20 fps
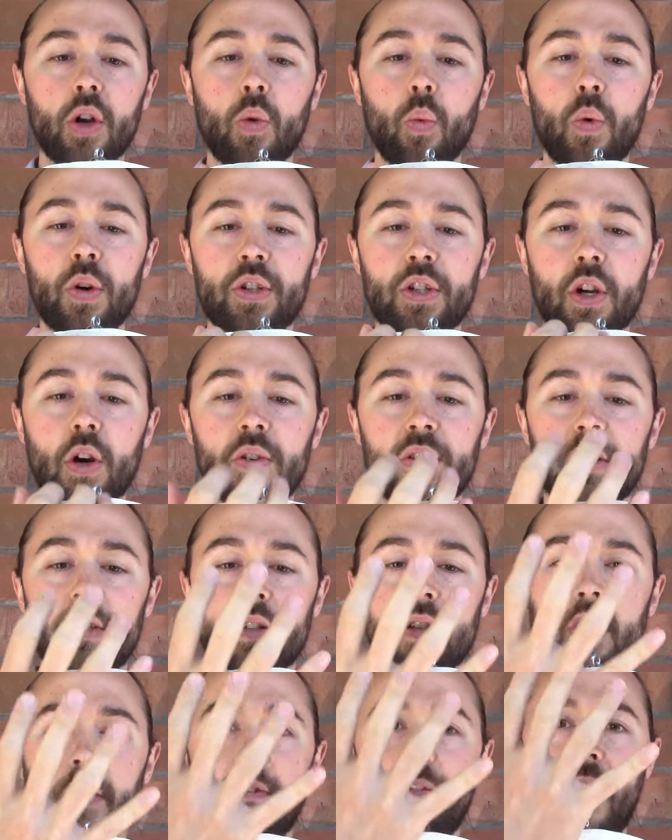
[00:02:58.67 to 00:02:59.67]
which goes
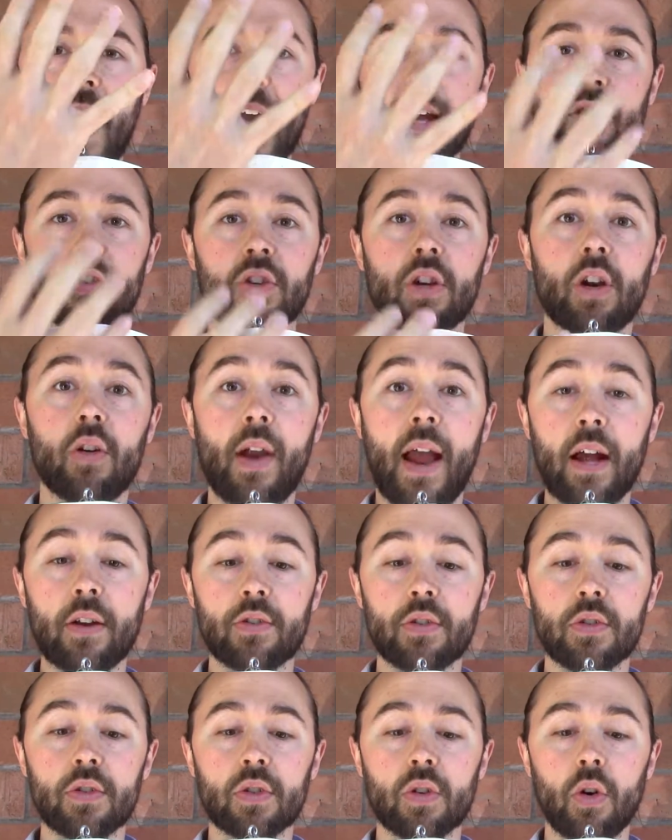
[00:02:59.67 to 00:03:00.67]
into the fascia around
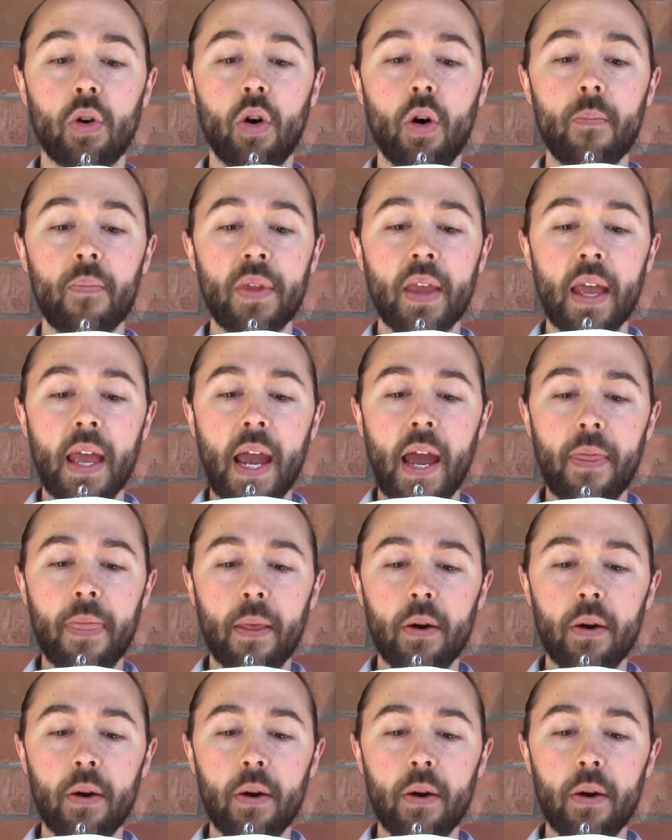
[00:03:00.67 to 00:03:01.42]
your skull, and